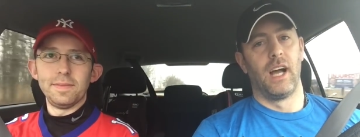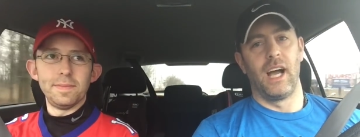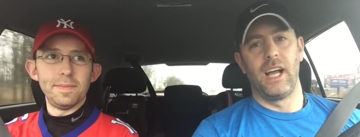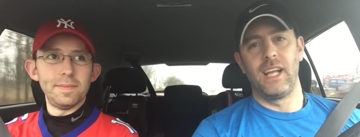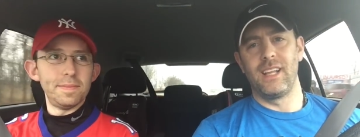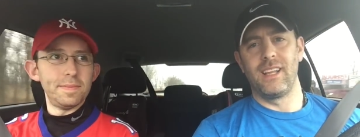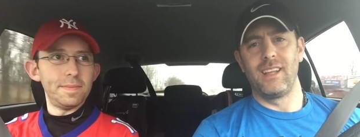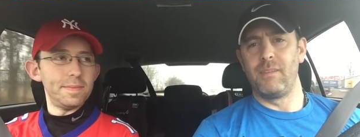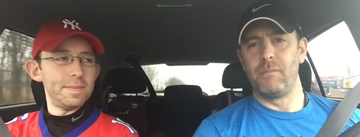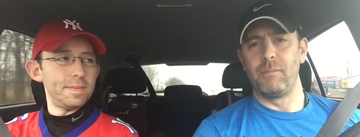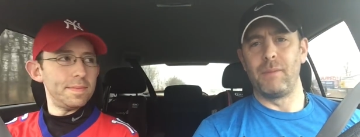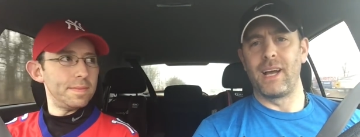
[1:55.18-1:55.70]
Speaker 1: I,
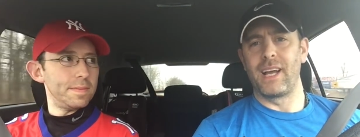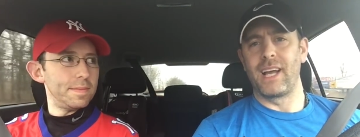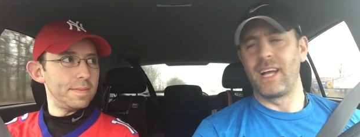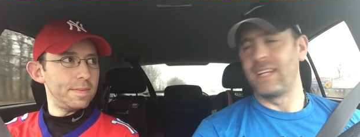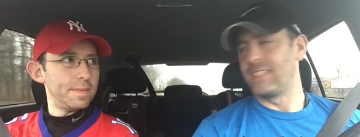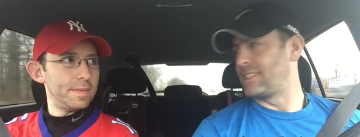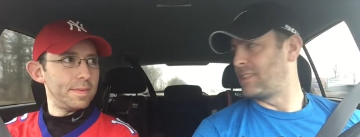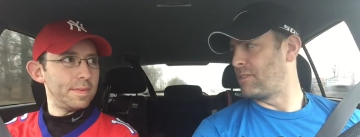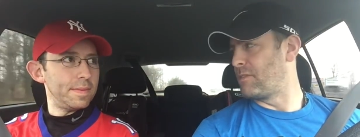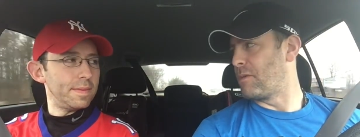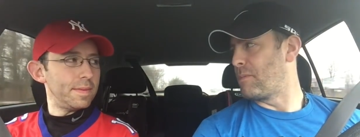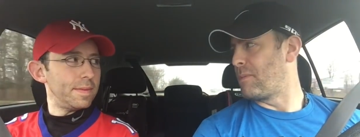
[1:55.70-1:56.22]
my
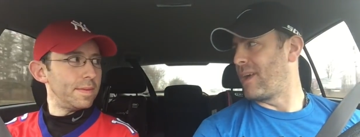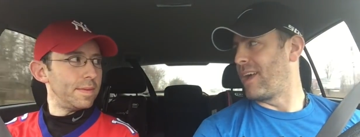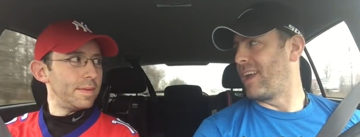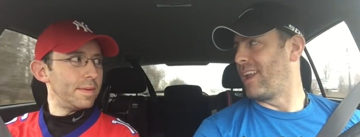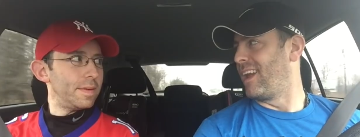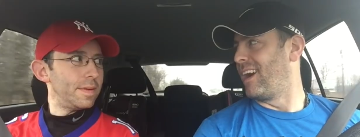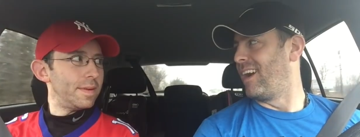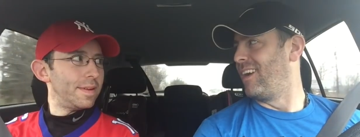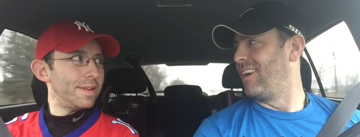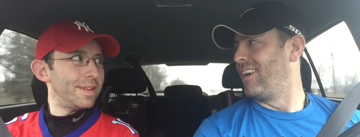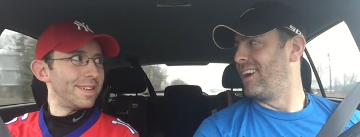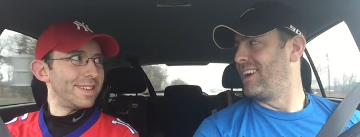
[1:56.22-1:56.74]
guys never pan
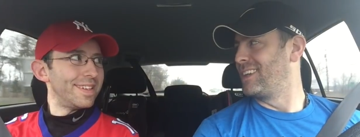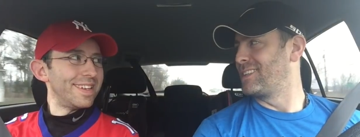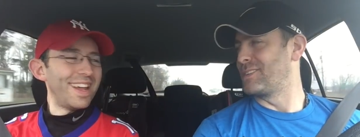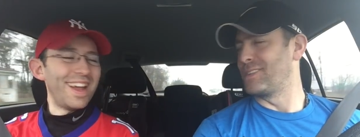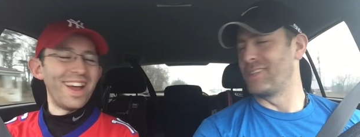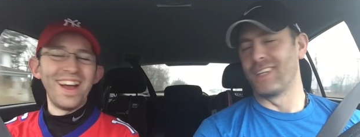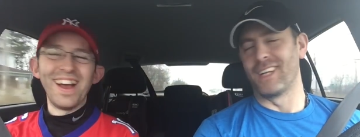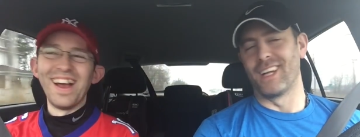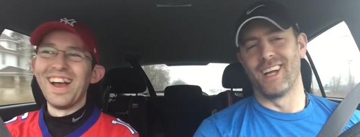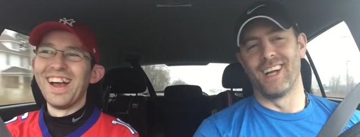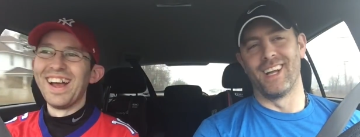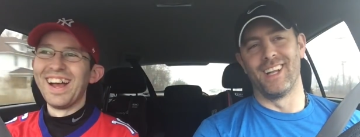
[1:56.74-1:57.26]
out.
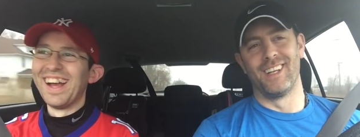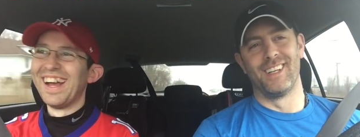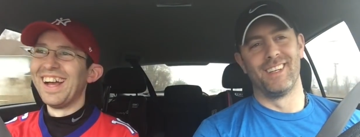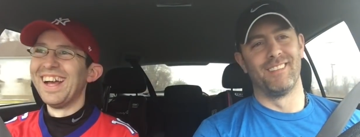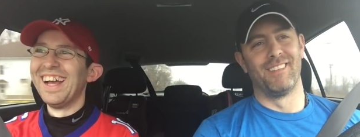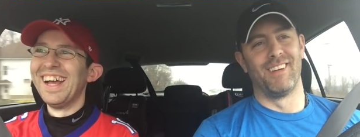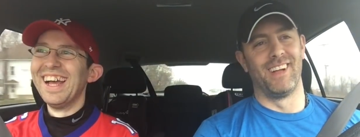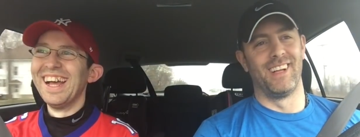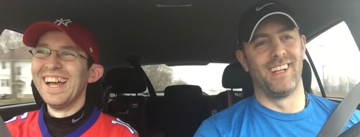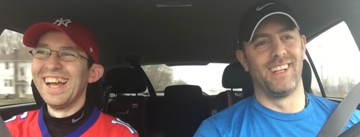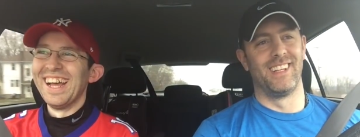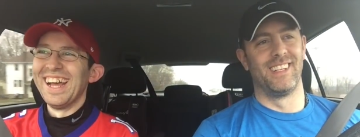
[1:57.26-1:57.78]
Yeah
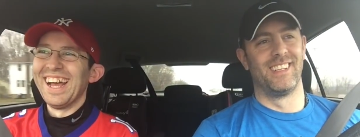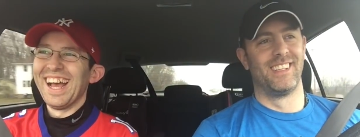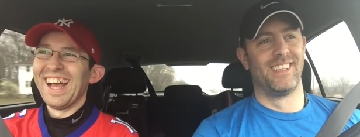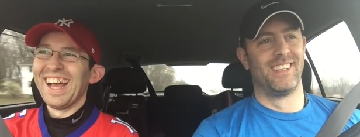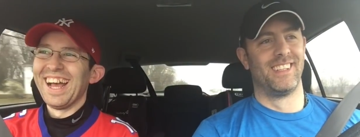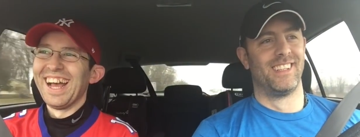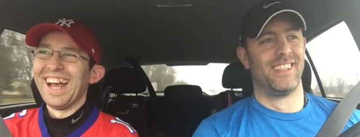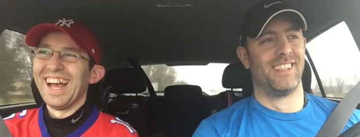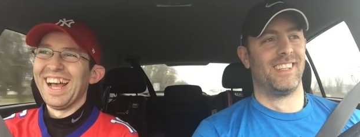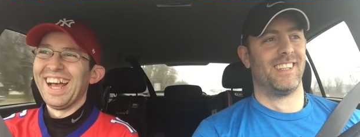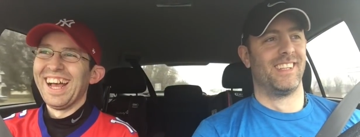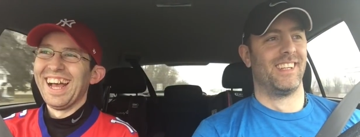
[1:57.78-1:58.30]

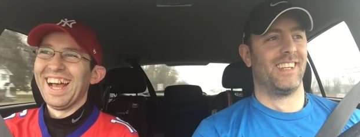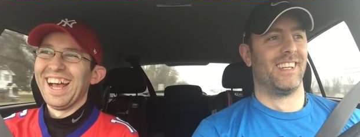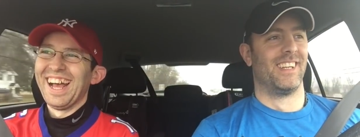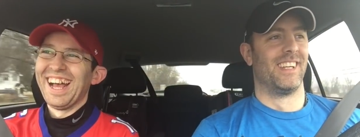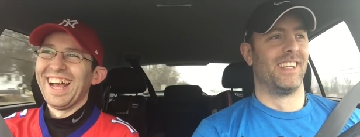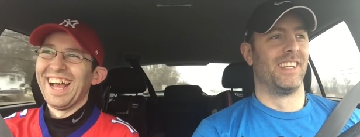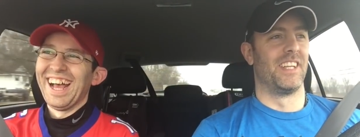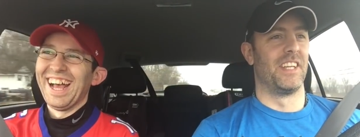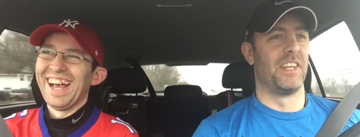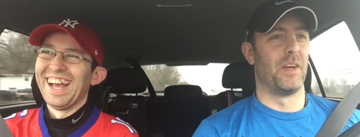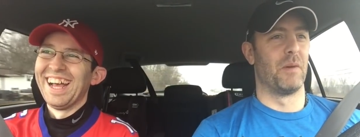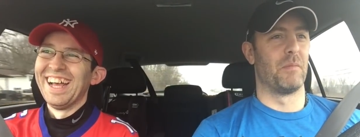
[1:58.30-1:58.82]

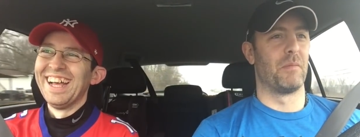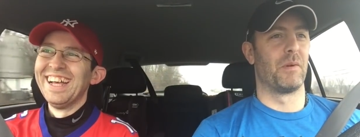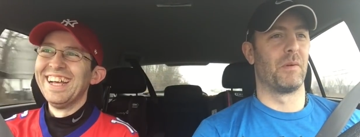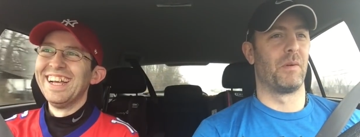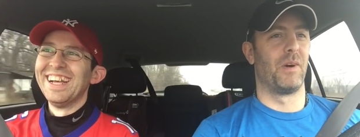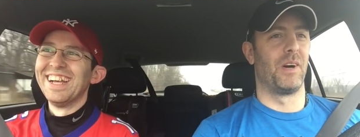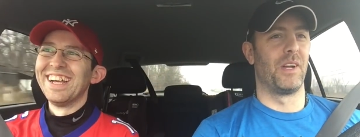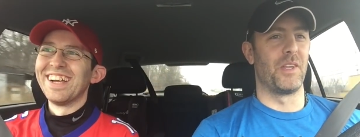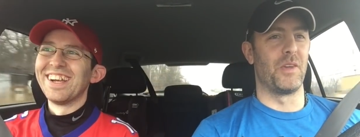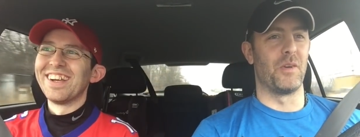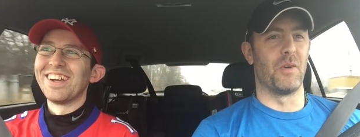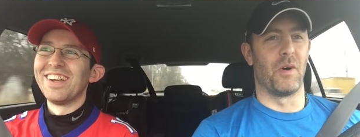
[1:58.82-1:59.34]
the number
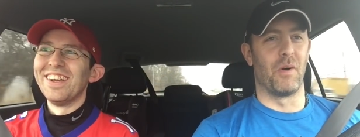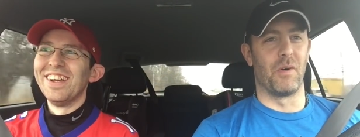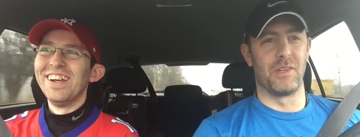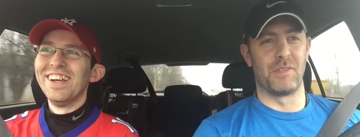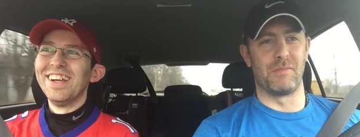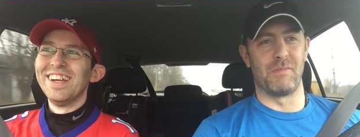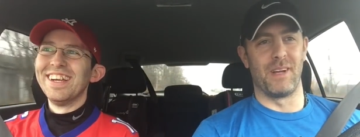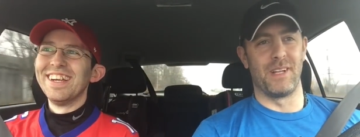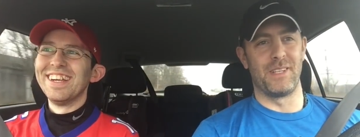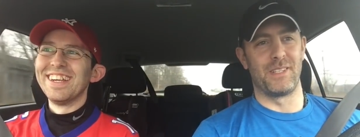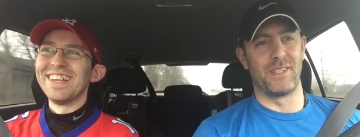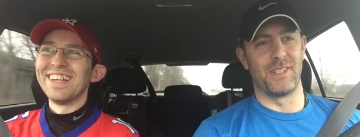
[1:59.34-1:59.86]
one you always
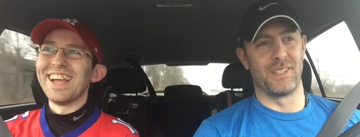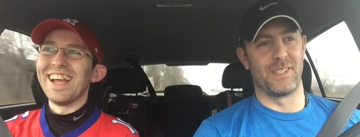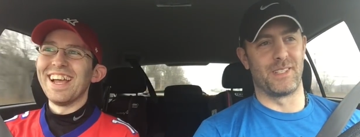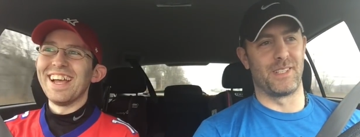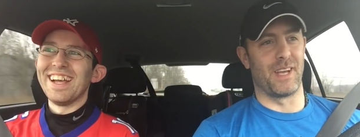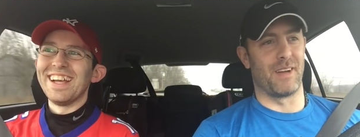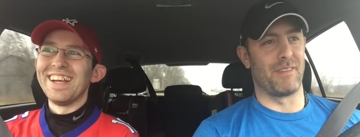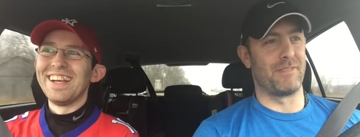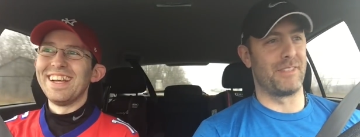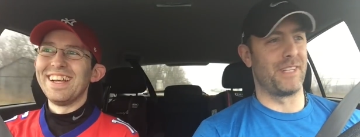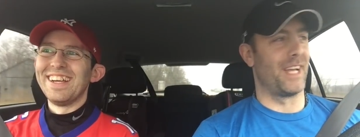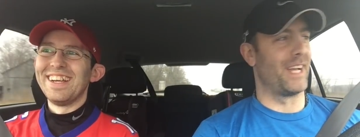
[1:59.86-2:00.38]
mention is
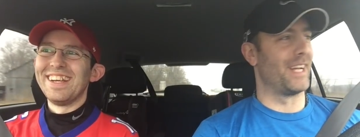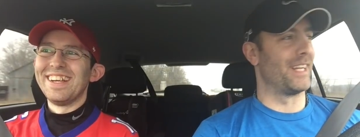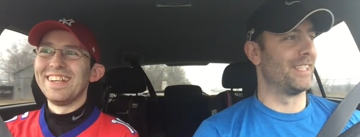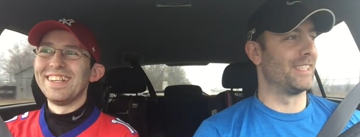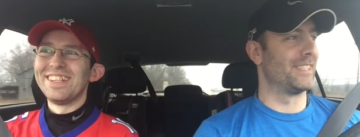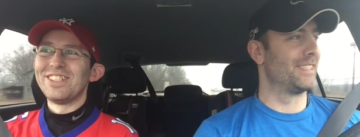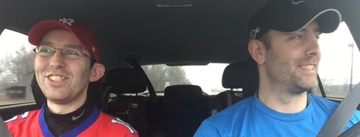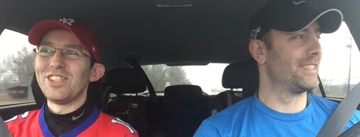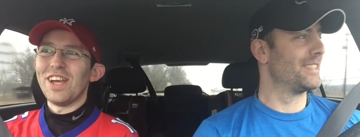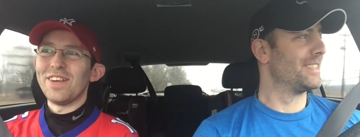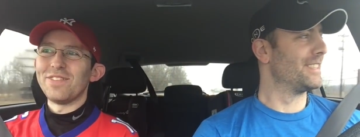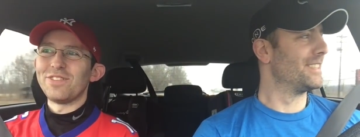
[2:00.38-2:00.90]
Jeff
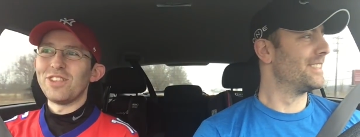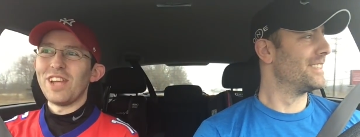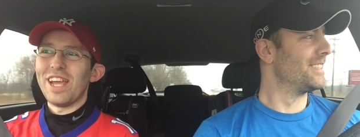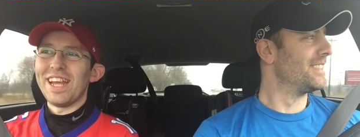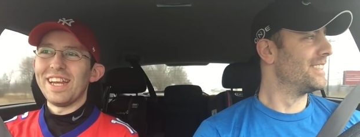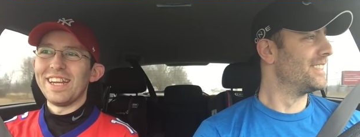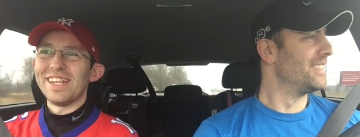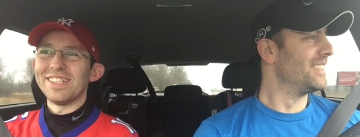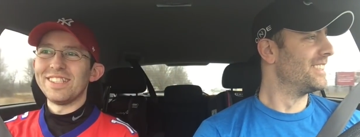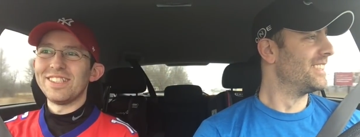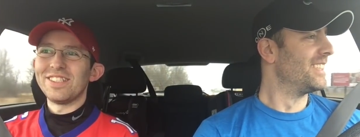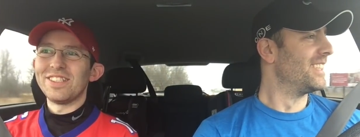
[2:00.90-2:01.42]
Janis. Jeff
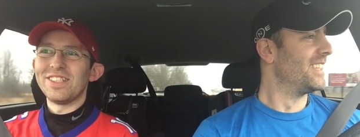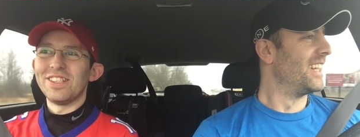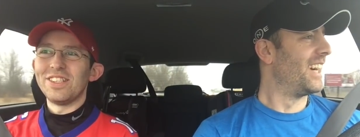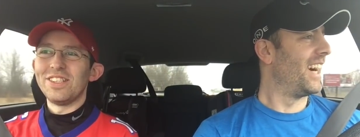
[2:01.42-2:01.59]
Janis.